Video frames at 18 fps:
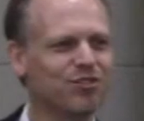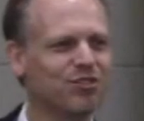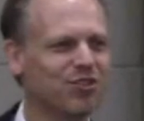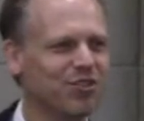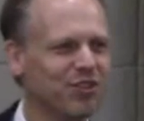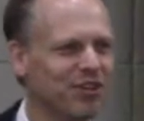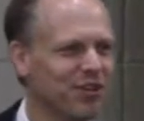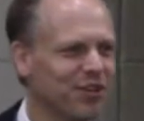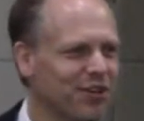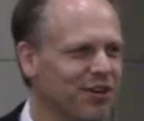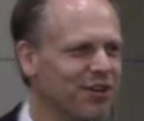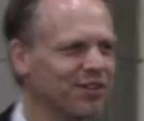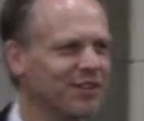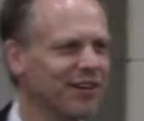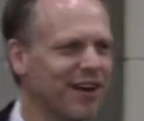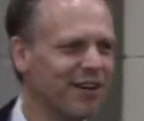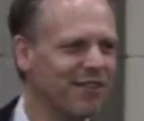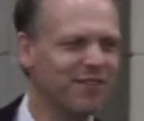
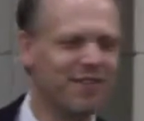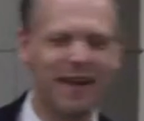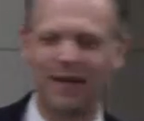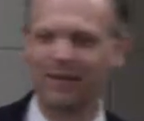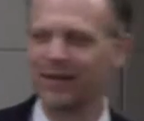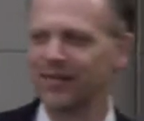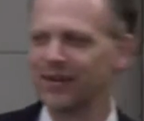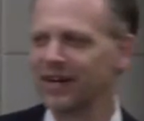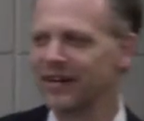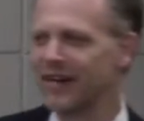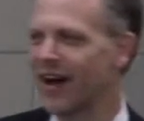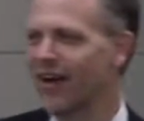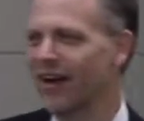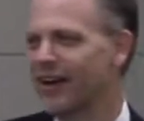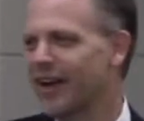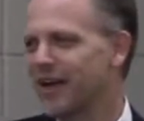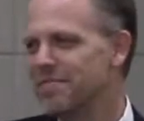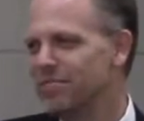2-year-old in our family right
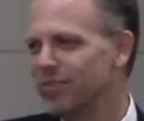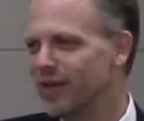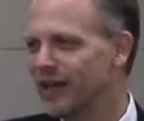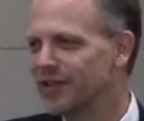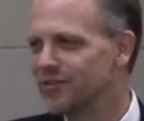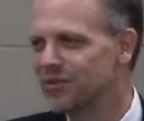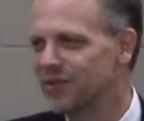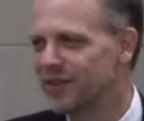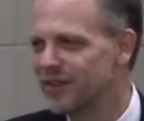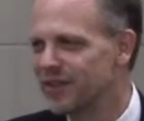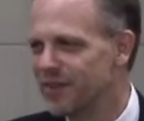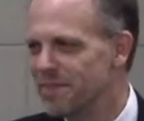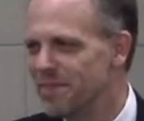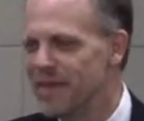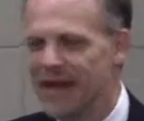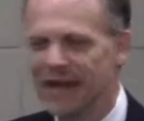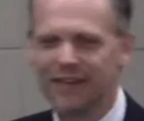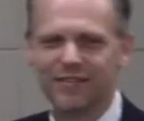now, and I'm blessed with
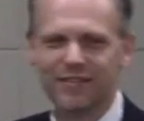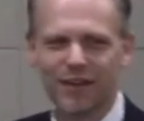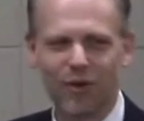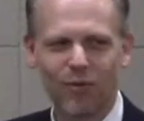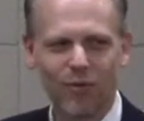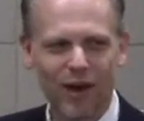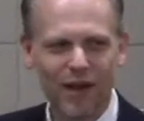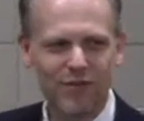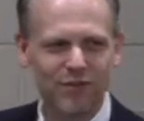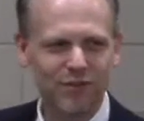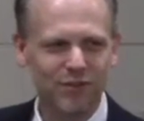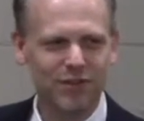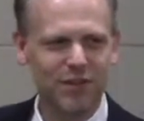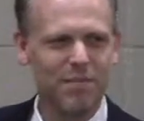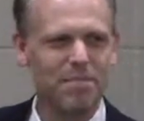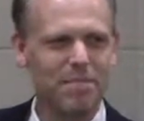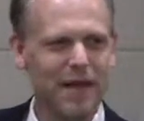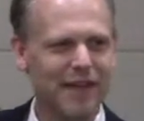a wife who's
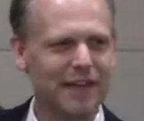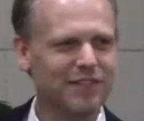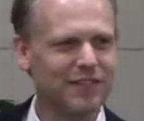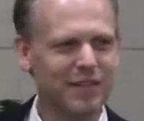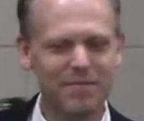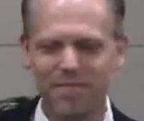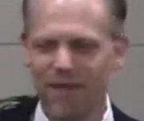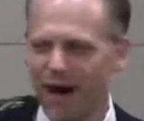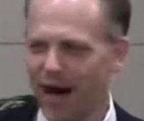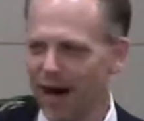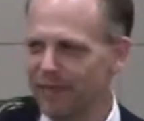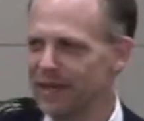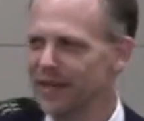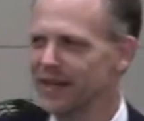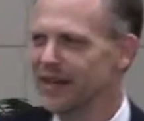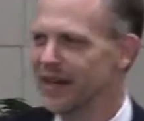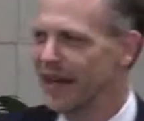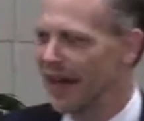an amazing mom.
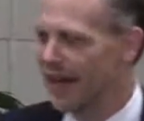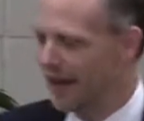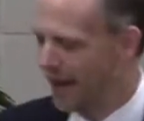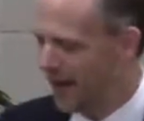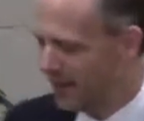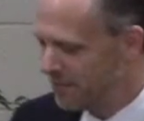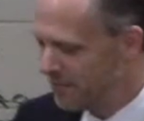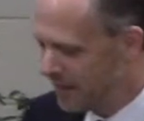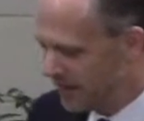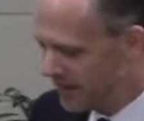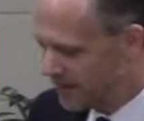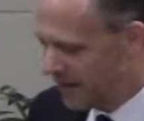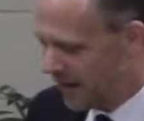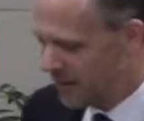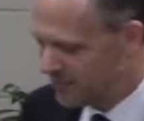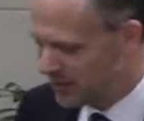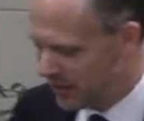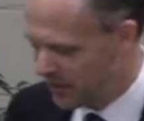And many
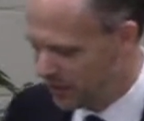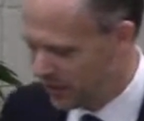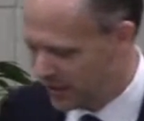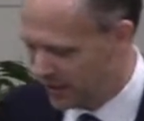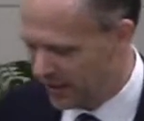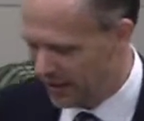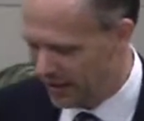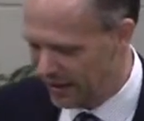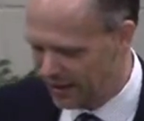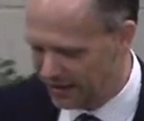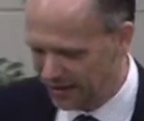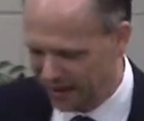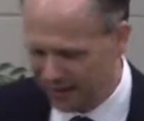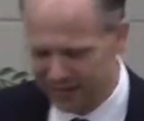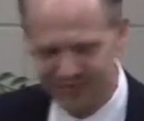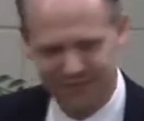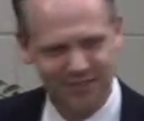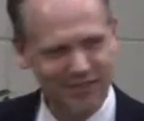times I look and
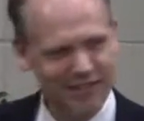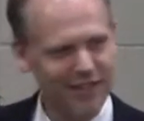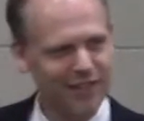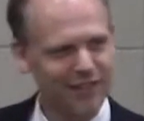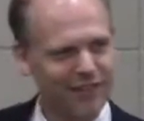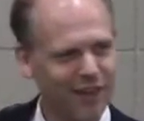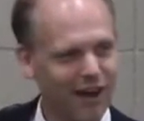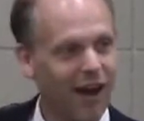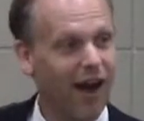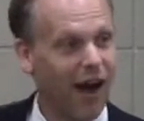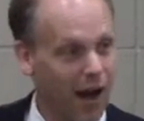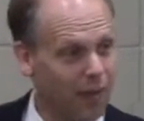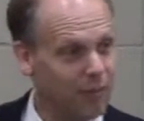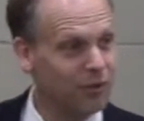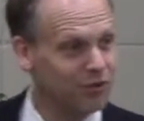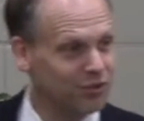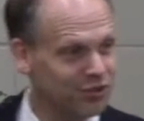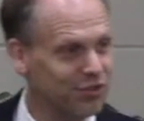I see the
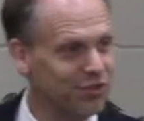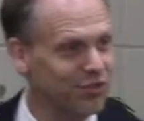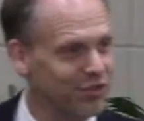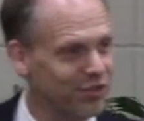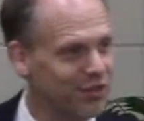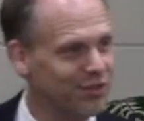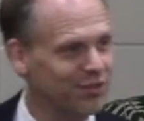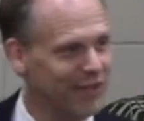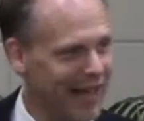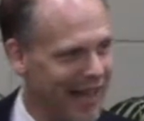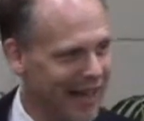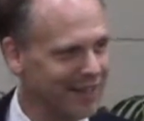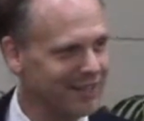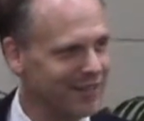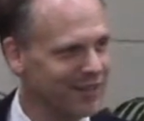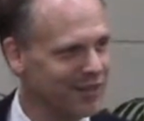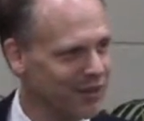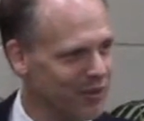almost 2-year-old
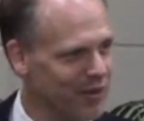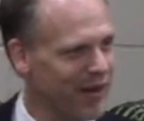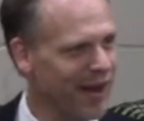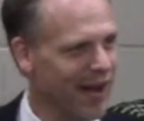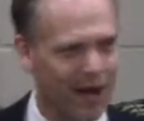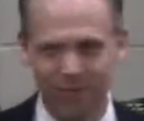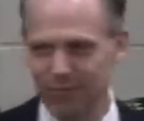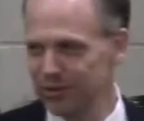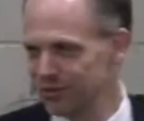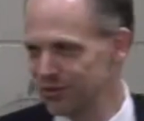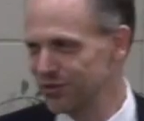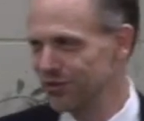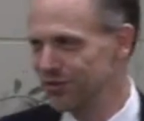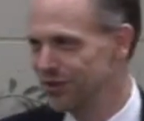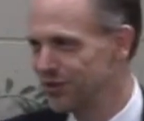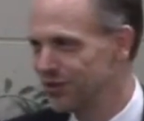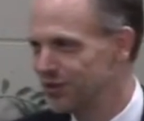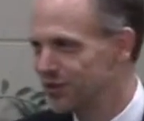acting the way almost
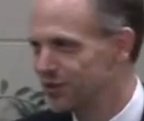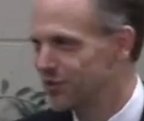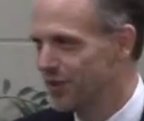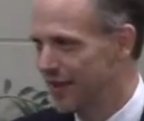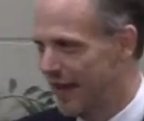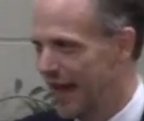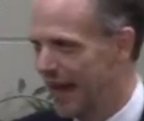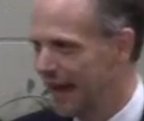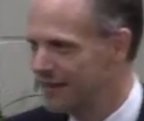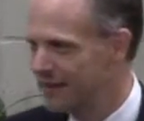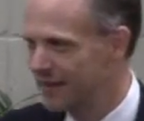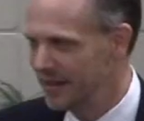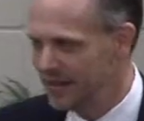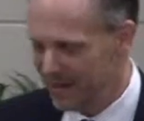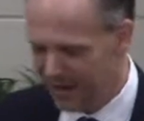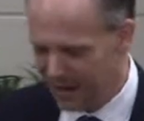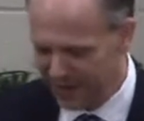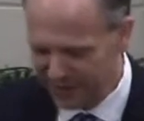2-year-olds will act.
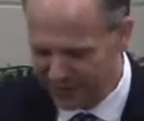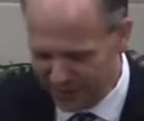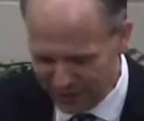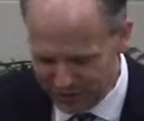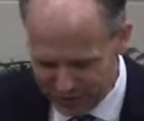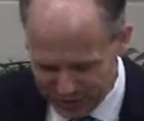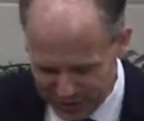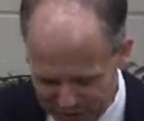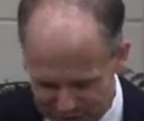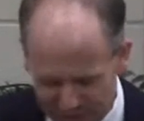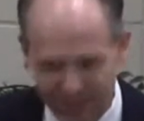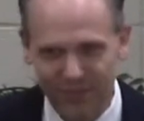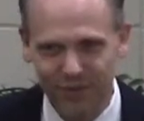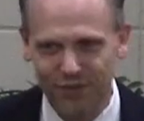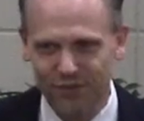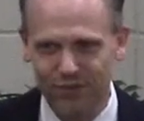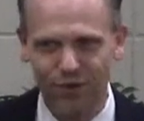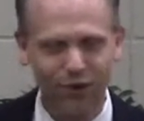And there she is on
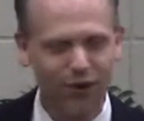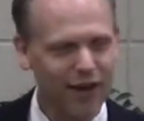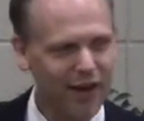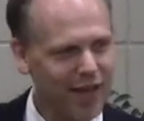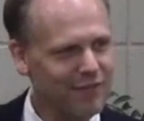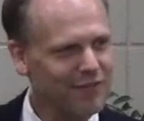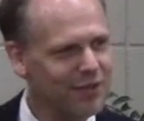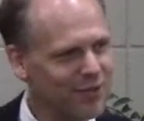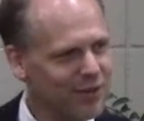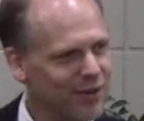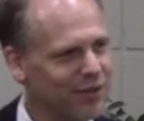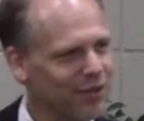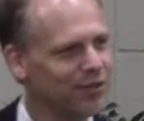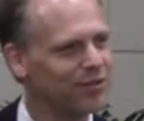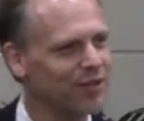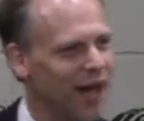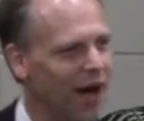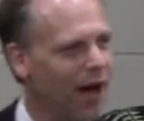the floor having one of
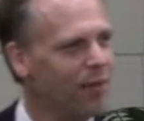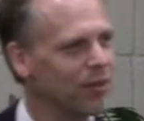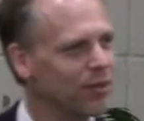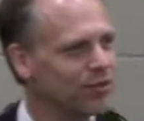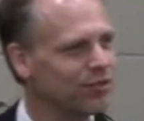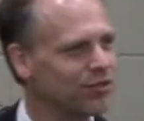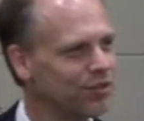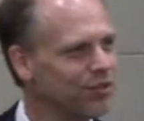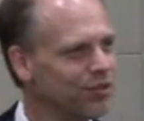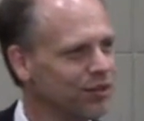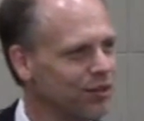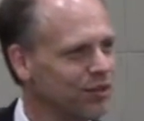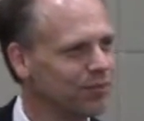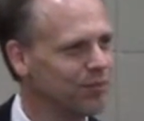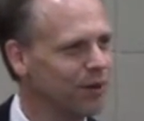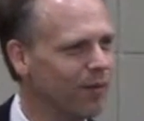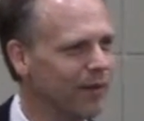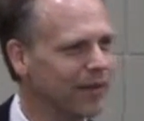those almost
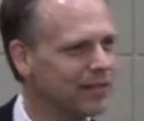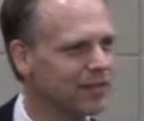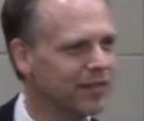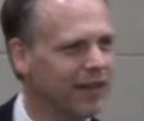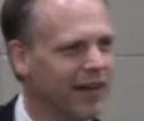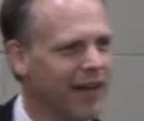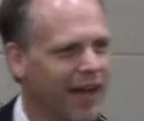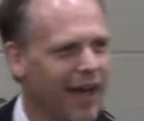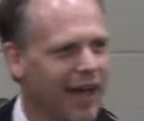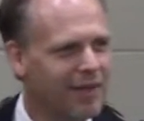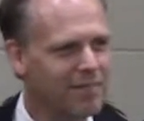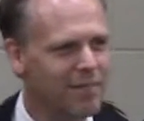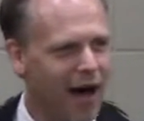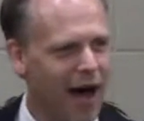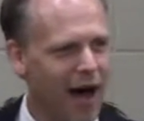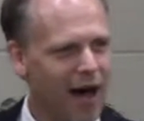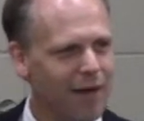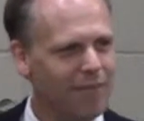2-year-old moments. And
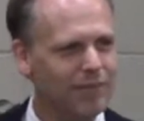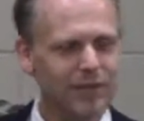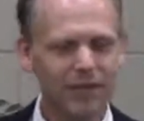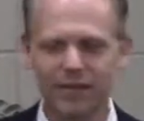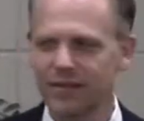mom,